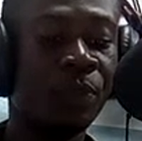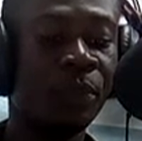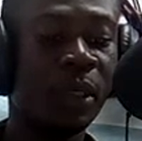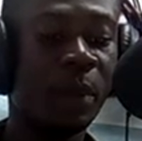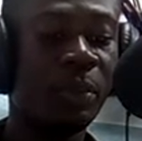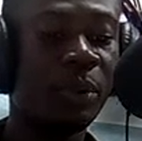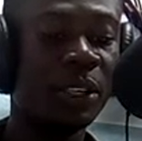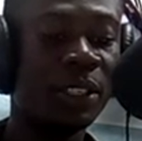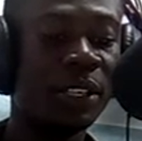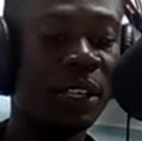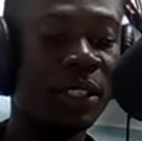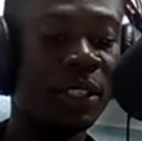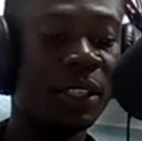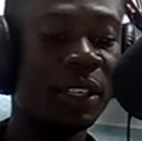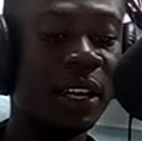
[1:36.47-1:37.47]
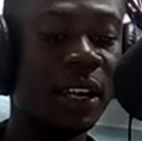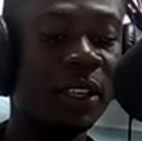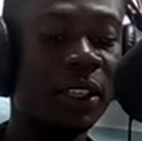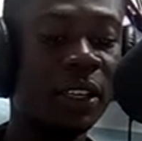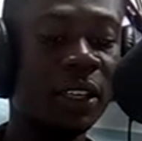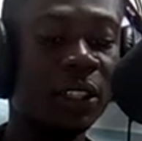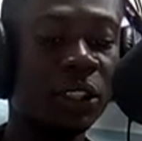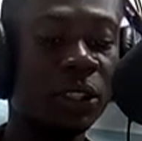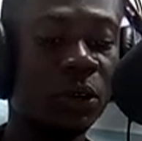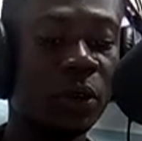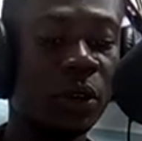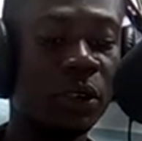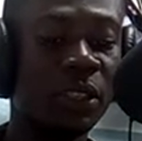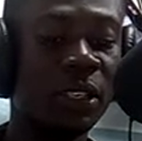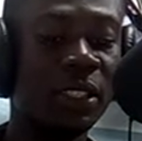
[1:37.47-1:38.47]
The president said she
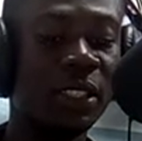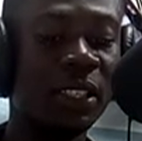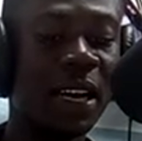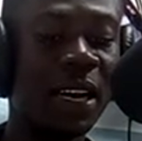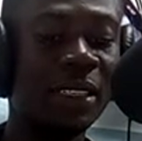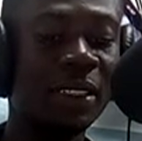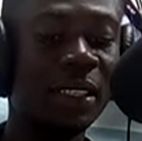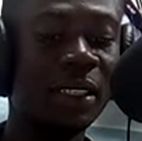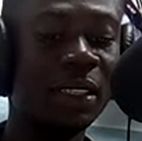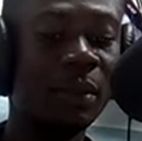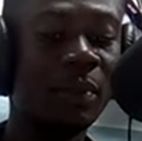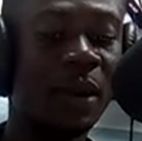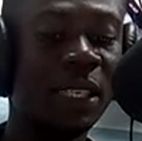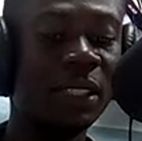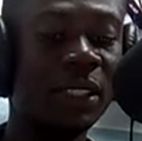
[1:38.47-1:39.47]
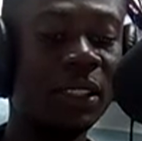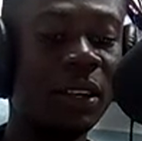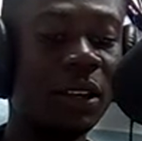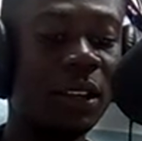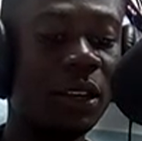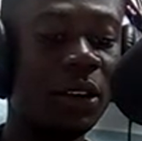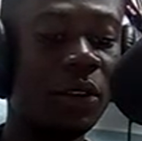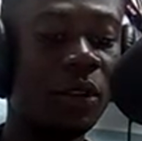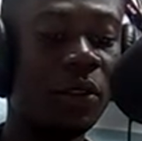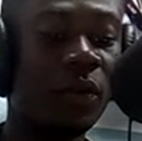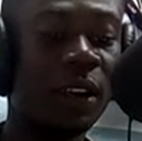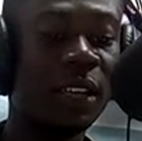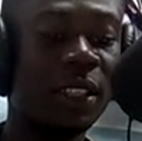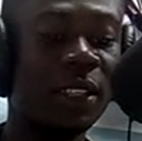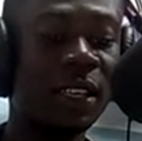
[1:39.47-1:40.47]
was delighted, particularly
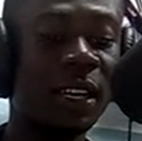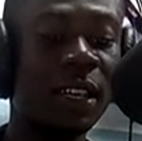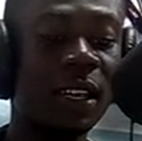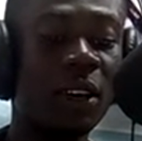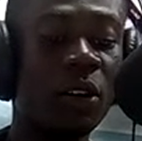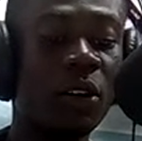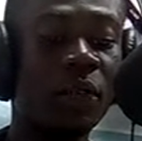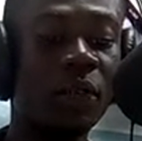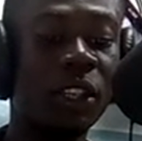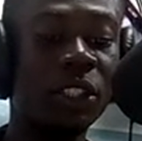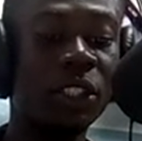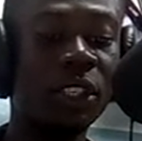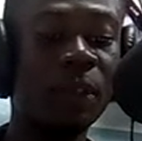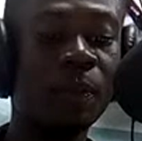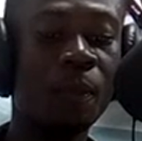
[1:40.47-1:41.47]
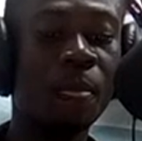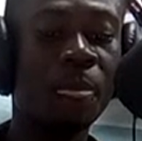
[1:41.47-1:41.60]
over the standing ovation